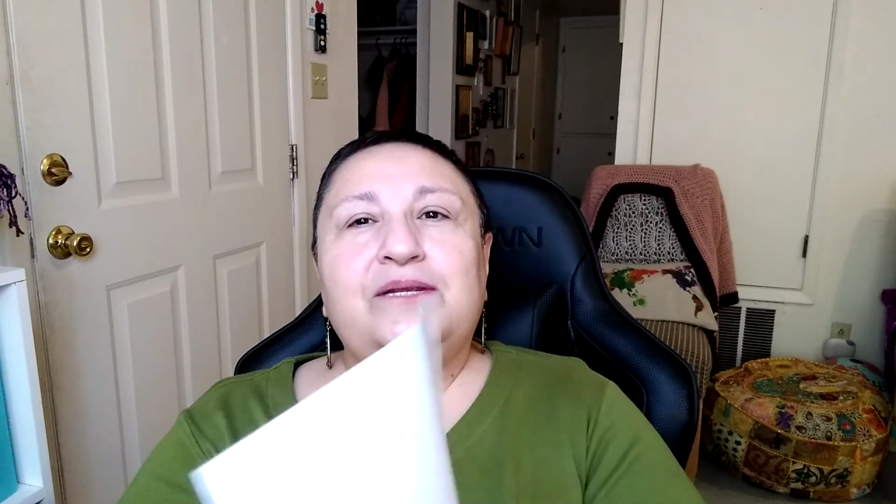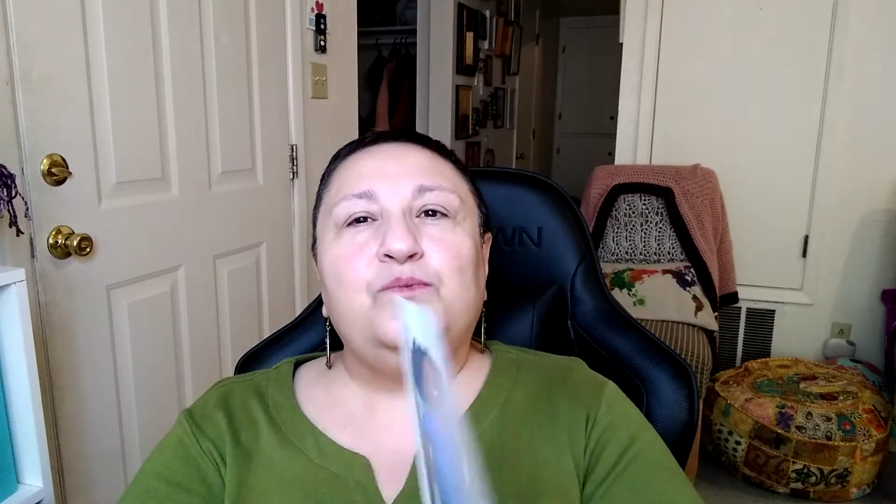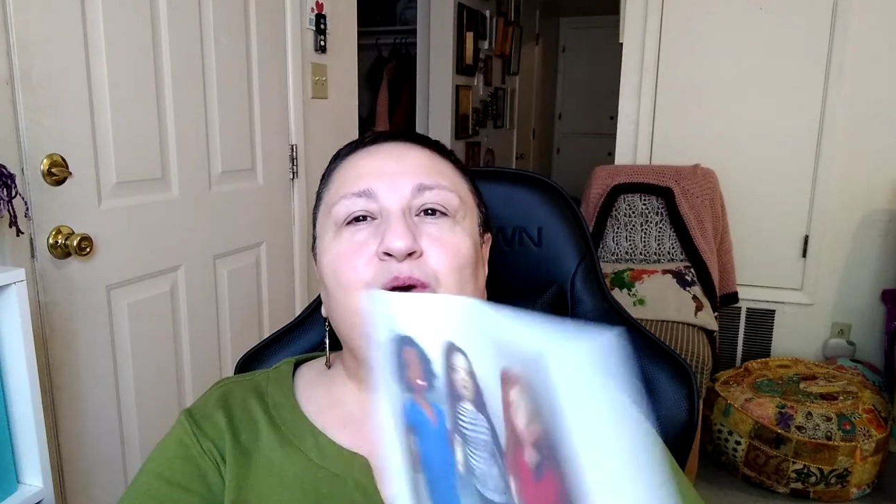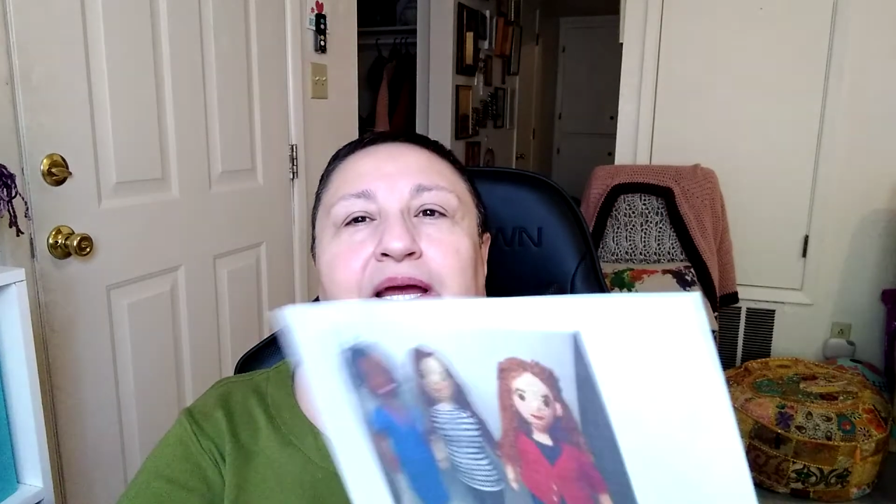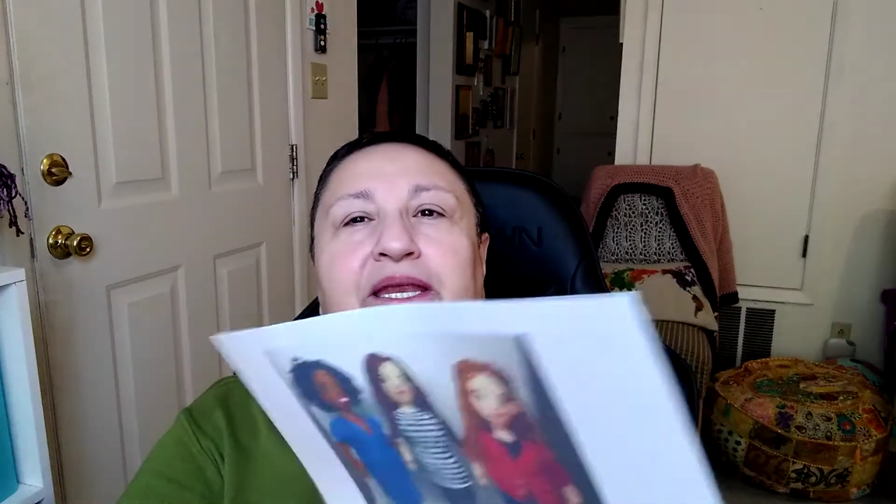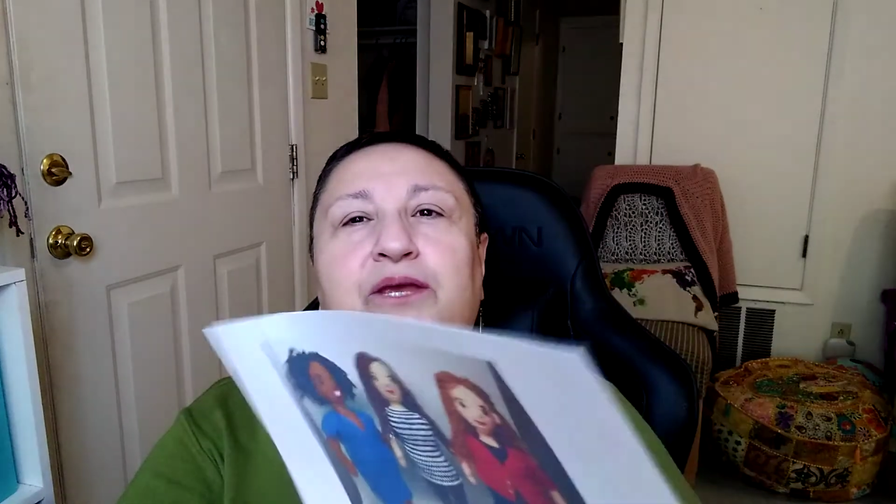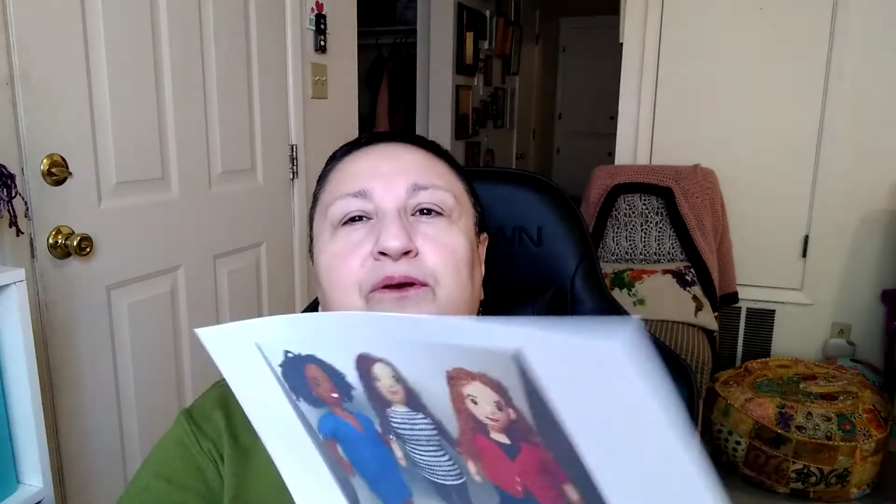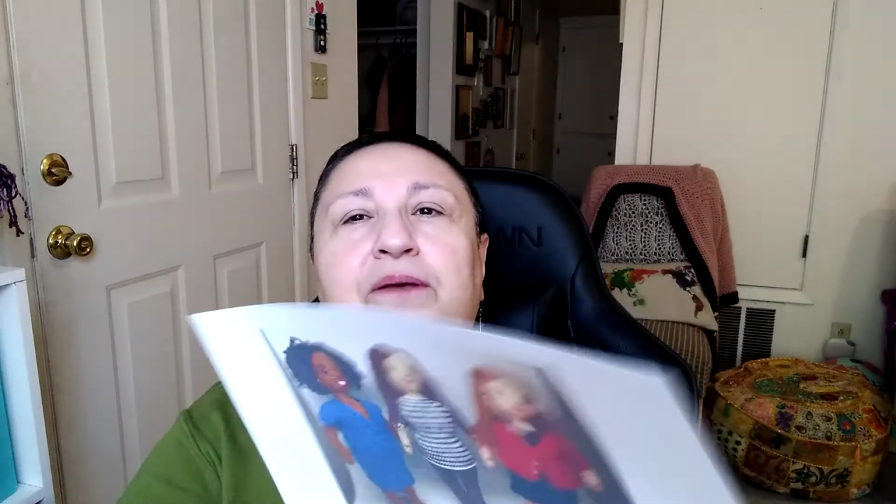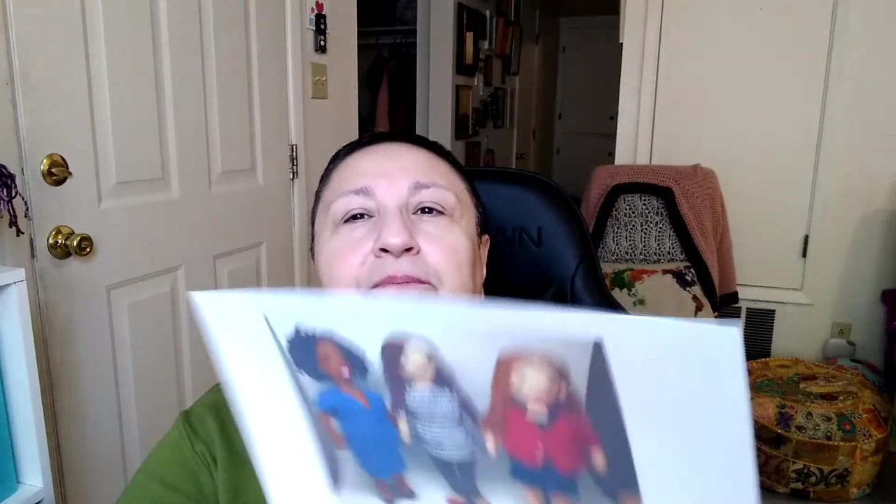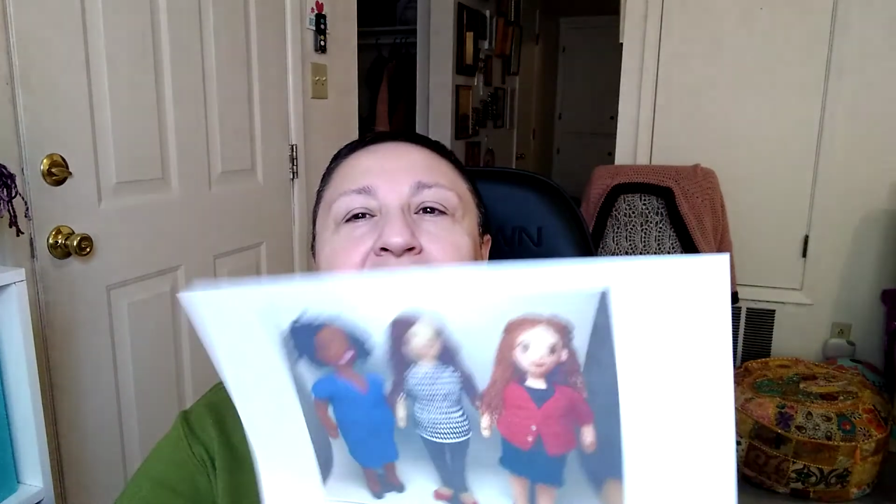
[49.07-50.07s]
in one.
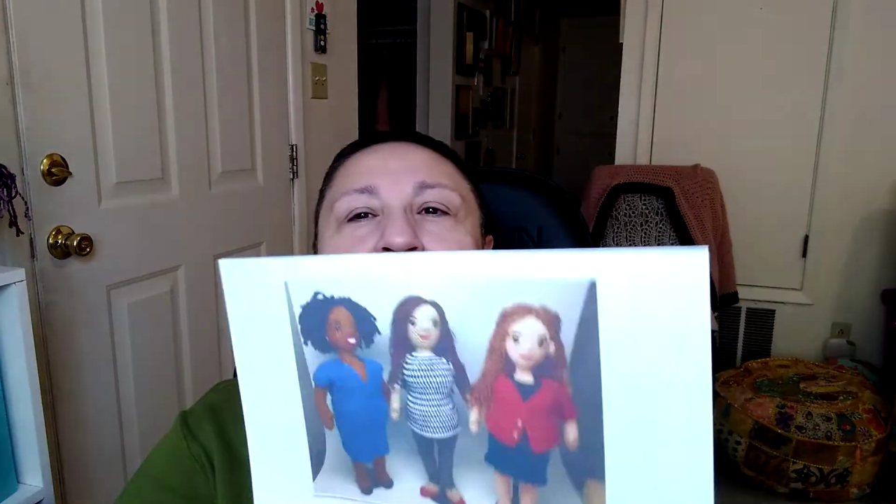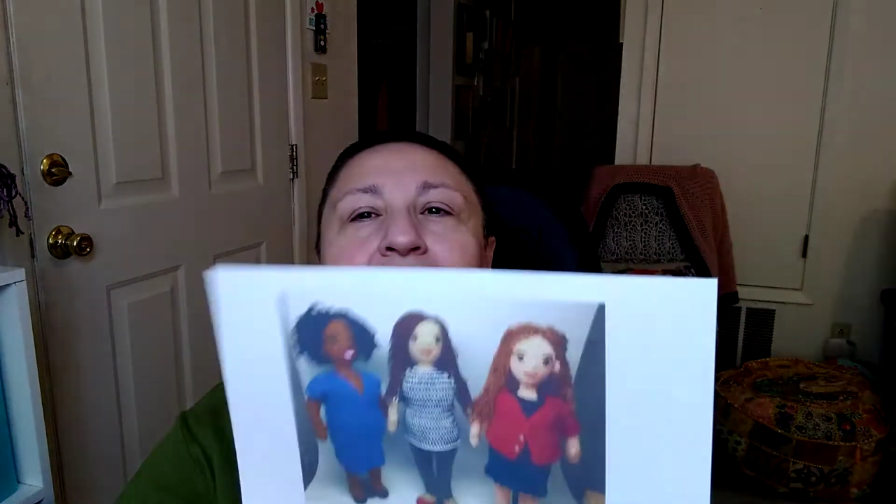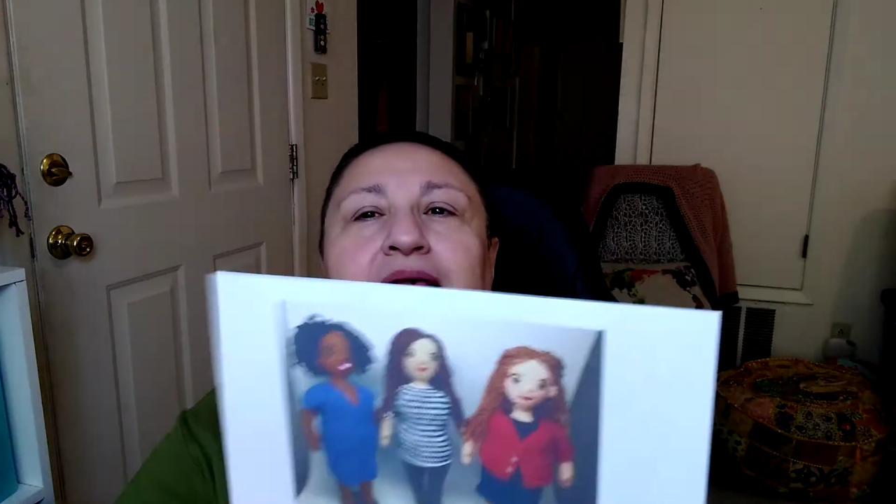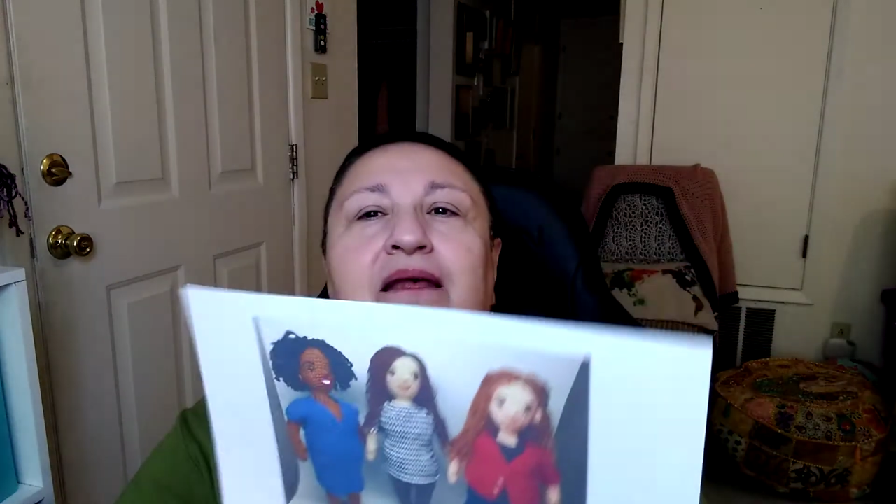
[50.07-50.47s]
You can make